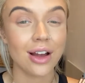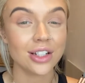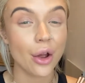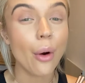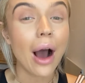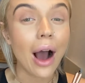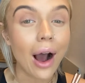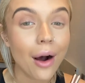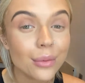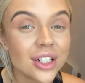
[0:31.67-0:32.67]
So
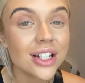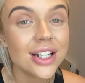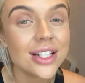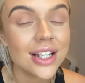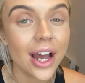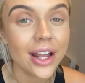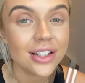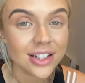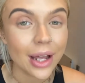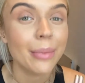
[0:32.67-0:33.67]
how much easier
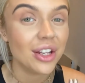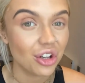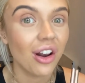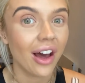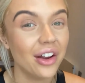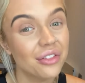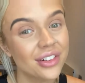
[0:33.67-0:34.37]
does that make your life?